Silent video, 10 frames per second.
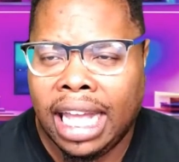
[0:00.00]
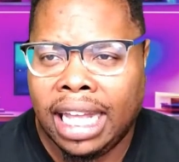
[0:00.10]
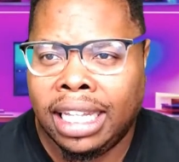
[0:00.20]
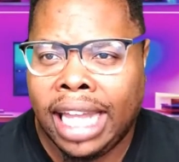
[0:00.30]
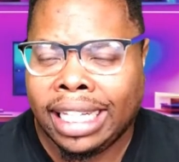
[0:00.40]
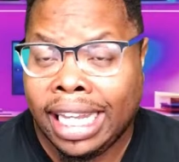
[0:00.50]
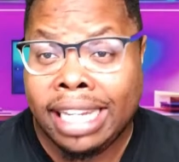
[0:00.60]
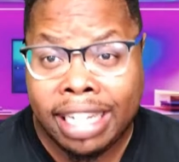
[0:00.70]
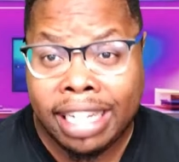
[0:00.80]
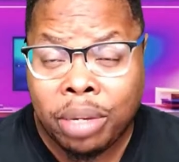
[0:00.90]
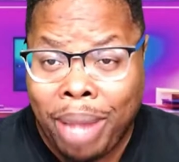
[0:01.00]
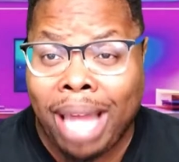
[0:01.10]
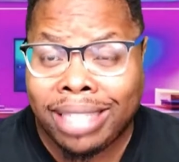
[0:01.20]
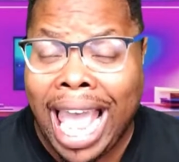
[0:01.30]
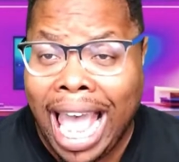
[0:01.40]
like it's it's
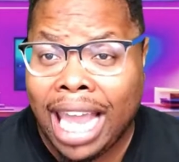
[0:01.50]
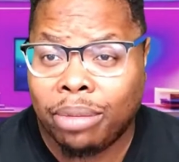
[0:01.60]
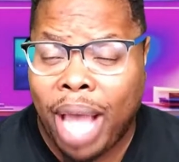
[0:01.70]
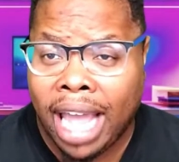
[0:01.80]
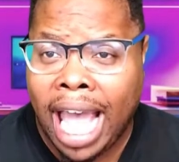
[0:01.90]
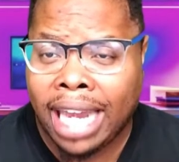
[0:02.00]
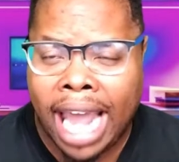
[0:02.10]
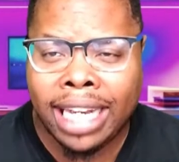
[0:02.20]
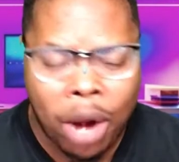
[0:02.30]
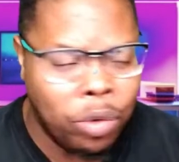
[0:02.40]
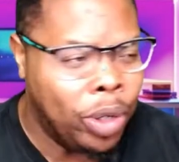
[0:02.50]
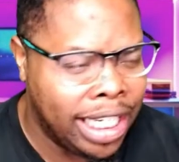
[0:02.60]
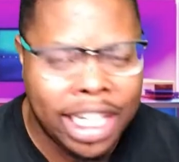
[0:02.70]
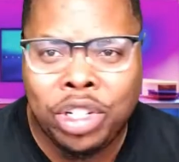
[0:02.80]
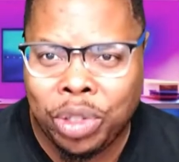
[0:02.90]
about time. I, I I really
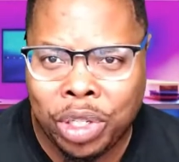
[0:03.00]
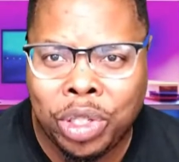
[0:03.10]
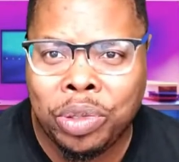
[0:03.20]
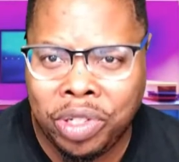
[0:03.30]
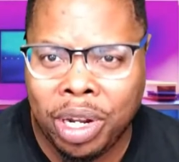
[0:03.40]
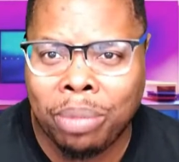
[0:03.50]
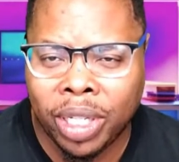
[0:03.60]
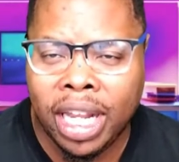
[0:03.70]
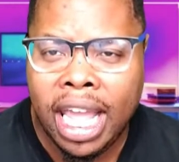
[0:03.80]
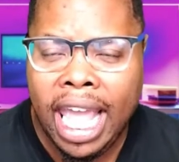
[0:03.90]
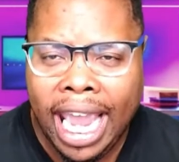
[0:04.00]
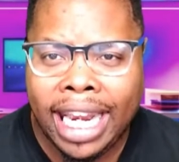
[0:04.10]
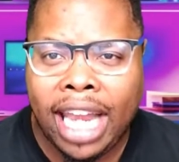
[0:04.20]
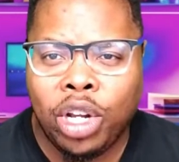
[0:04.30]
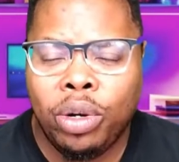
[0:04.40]
need you to do something.
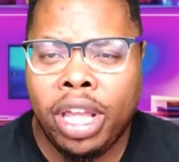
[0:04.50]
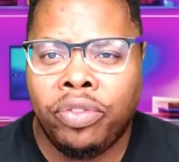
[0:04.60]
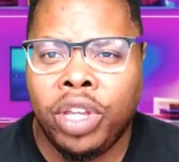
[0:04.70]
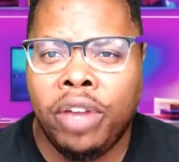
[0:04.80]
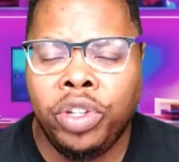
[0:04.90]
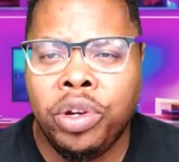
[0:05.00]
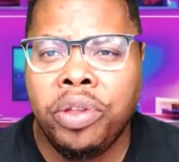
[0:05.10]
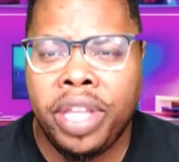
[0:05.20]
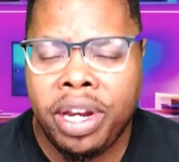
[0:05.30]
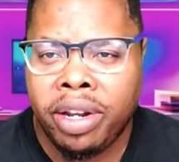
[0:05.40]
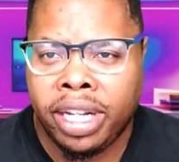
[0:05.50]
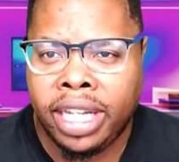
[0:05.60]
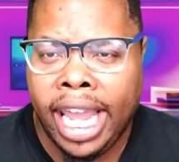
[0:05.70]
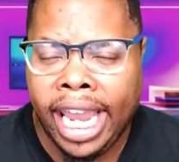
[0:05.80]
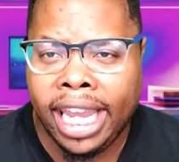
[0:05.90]
And I know if if you're there
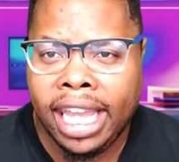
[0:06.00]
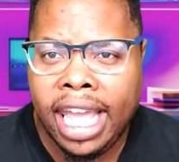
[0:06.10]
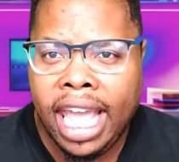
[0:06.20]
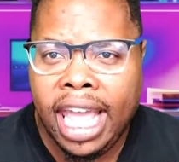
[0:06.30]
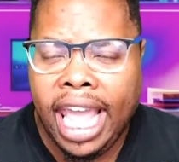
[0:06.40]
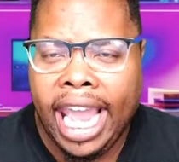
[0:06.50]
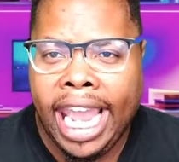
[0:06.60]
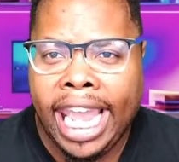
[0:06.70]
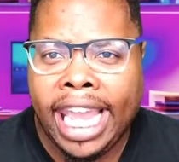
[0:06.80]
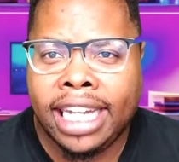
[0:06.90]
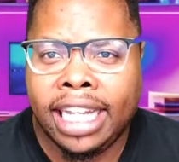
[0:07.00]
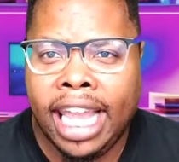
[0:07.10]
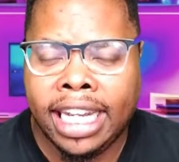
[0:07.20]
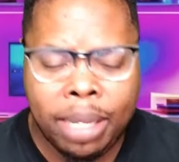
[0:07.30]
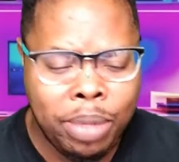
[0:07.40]
today, and
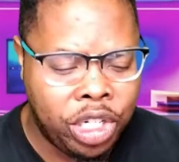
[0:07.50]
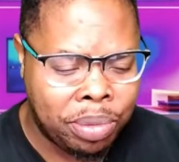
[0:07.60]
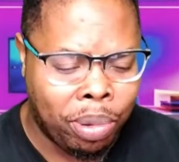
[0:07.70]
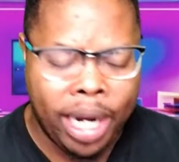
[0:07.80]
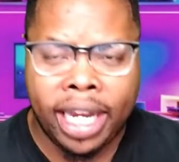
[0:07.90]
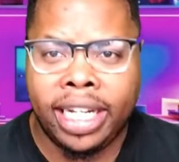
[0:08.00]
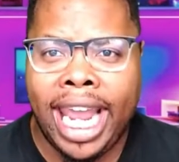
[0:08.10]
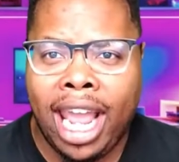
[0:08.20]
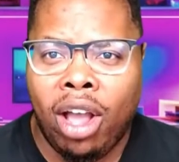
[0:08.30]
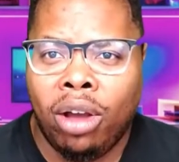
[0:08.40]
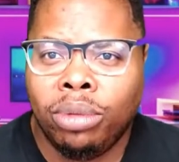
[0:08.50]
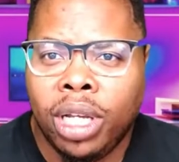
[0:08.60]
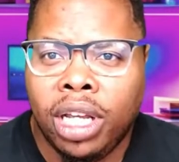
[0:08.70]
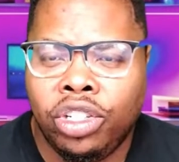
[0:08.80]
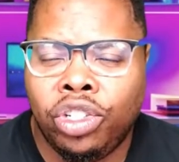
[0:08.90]
and let me just break it down
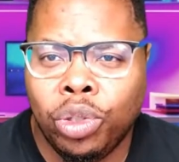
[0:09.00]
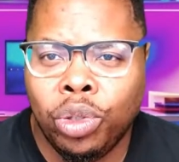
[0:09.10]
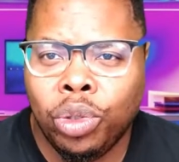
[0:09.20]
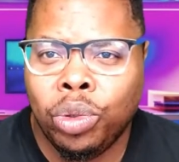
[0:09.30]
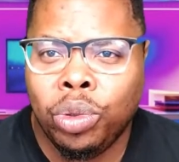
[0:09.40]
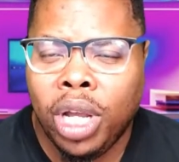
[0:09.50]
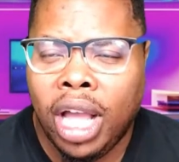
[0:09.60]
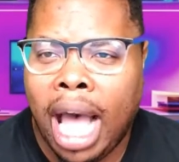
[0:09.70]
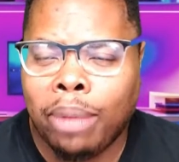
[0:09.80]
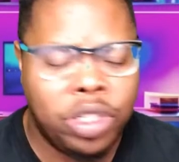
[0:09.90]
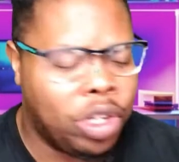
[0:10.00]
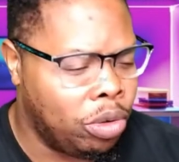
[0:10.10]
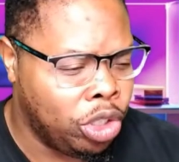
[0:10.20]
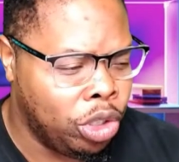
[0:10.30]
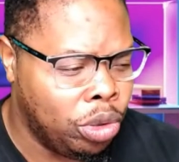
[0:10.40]
to I'm just
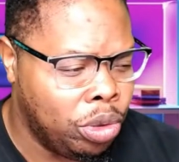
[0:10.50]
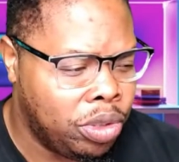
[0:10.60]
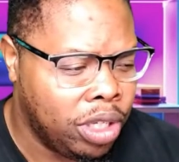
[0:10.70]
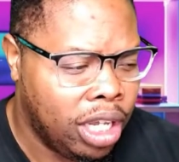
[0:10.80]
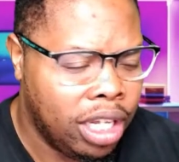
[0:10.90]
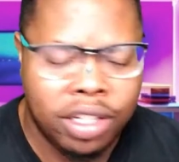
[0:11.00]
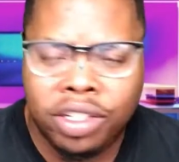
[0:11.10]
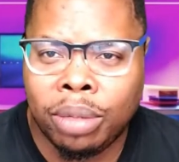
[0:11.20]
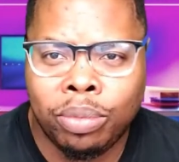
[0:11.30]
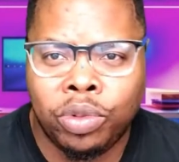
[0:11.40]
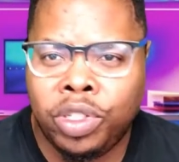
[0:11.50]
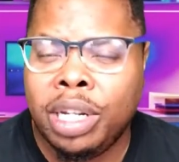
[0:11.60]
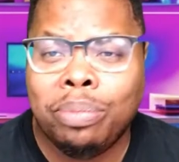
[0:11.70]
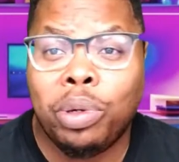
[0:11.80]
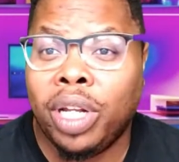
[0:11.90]
going to use some
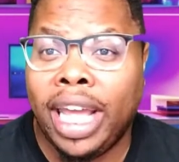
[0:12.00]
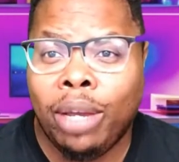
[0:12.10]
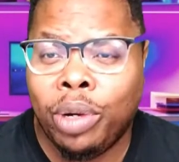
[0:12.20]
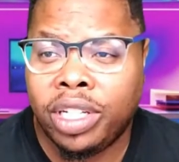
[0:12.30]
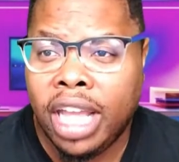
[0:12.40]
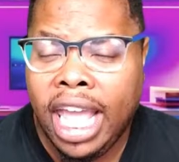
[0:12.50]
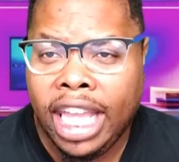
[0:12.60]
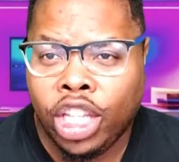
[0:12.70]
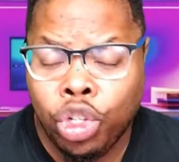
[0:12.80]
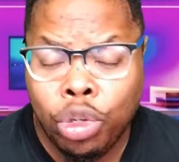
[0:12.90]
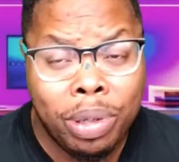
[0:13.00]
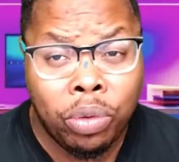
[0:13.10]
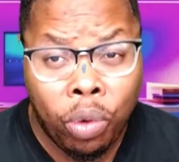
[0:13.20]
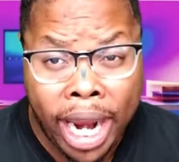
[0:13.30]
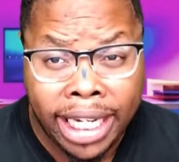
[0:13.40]
simple language. You've
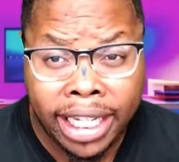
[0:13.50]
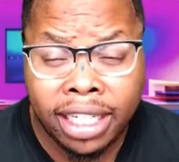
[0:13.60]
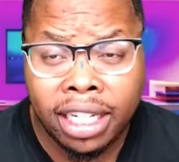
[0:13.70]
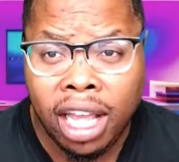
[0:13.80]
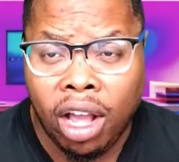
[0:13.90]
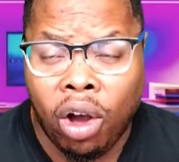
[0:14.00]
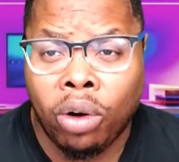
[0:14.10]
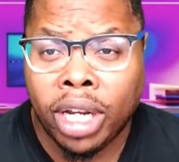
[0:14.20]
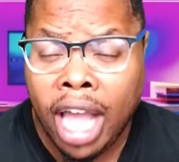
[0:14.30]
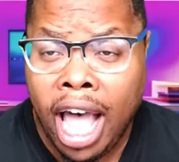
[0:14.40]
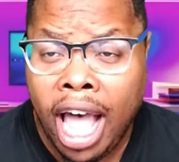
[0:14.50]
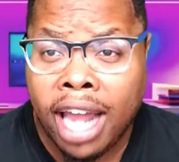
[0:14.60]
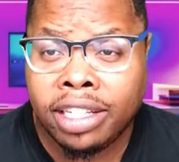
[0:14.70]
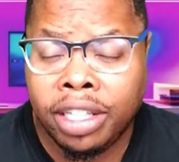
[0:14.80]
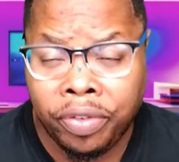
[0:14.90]
been waiting on
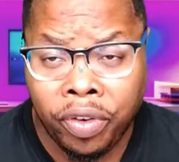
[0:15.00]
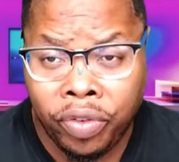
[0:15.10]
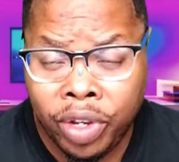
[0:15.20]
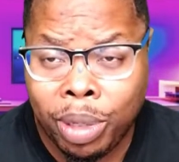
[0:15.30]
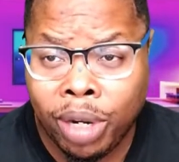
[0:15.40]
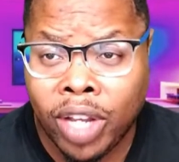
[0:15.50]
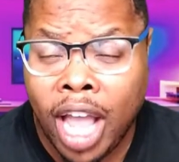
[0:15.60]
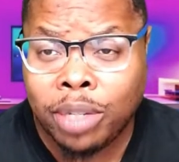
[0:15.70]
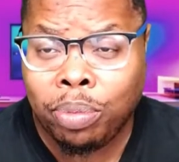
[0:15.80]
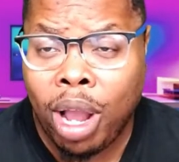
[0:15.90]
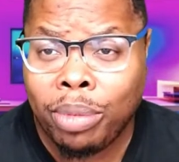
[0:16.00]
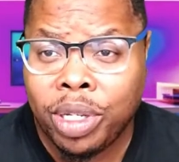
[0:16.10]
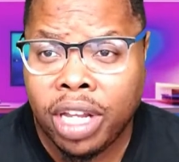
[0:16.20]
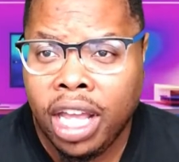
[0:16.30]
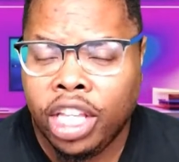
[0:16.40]
God's the fulfillment of God's
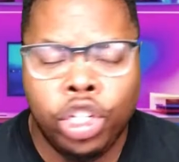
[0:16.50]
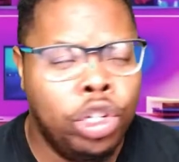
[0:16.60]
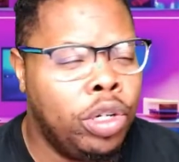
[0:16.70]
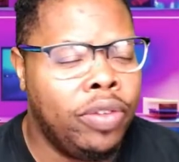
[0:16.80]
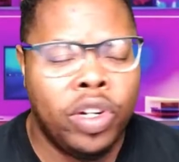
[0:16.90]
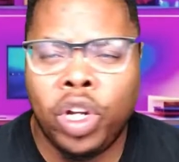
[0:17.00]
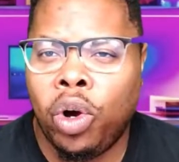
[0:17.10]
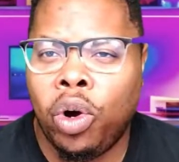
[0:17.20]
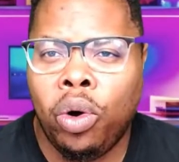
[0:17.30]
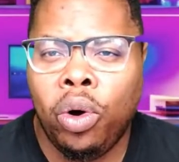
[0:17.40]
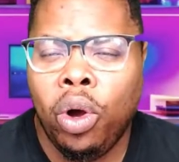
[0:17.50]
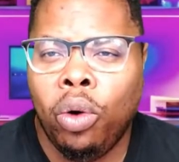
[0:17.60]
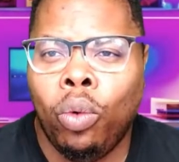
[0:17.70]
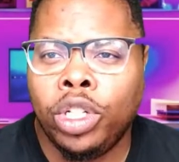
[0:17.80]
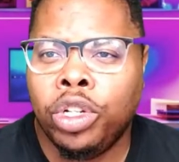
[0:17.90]
promise. You don't even know
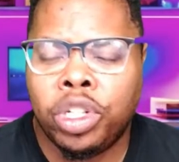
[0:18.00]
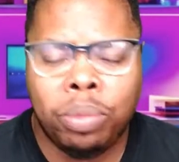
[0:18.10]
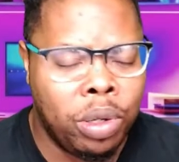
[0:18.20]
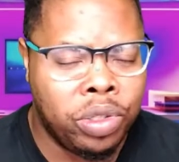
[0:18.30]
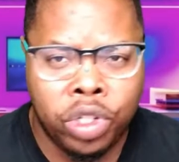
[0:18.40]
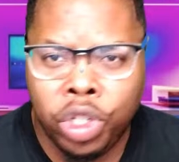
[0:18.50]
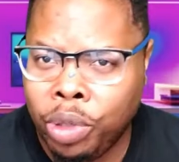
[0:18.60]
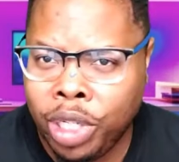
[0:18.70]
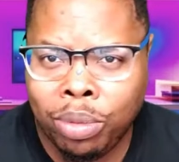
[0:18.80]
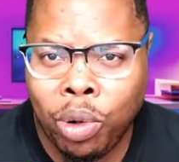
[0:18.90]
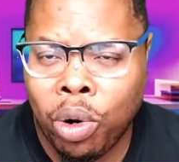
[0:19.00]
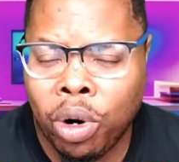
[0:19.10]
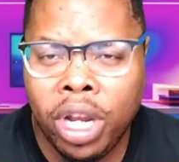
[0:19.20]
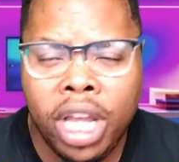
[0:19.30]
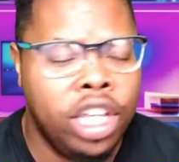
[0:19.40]
what you're supposed to do
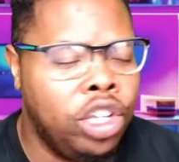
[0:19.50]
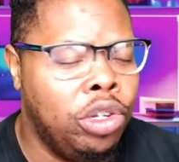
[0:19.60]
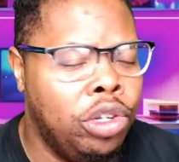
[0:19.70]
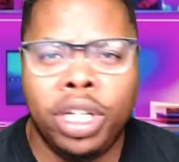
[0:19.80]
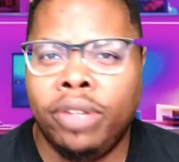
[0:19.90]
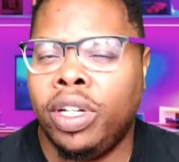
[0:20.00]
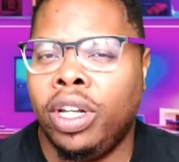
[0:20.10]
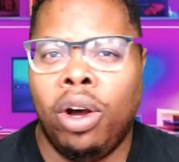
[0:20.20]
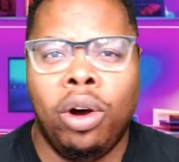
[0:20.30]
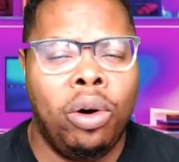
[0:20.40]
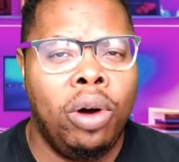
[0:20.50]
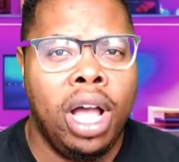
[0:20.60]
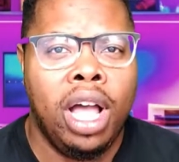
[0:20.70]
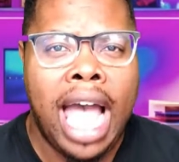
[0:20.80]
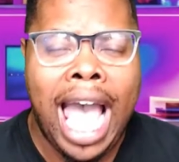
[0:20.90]
anymore. You don't even know
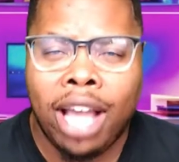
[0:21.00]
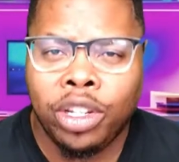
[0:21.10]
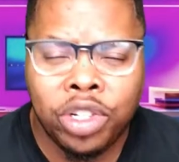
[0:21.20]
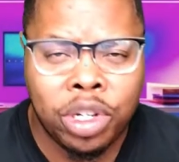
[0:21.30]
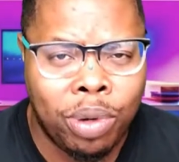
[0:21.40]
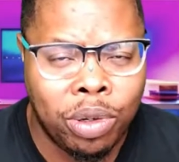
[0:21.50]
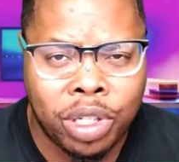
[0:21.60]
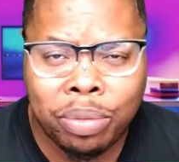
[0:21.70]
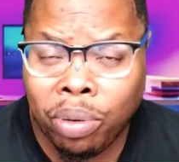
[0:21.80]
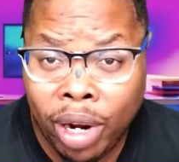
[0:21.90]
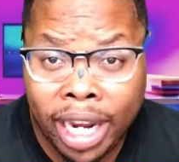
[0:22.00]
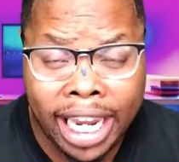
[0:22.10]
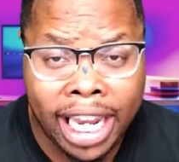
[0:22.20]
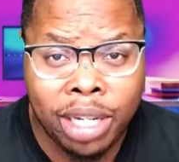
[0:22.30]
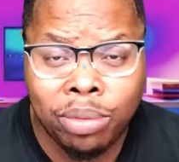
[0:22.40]
how you're supposed to pray
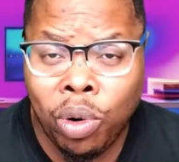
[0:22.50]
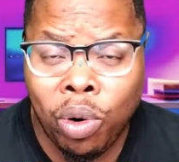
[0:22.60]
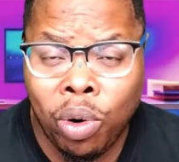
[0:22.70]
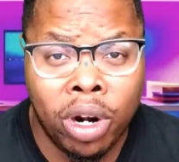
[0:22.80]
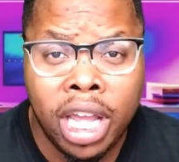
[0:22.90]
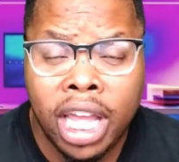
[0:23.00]
anymore.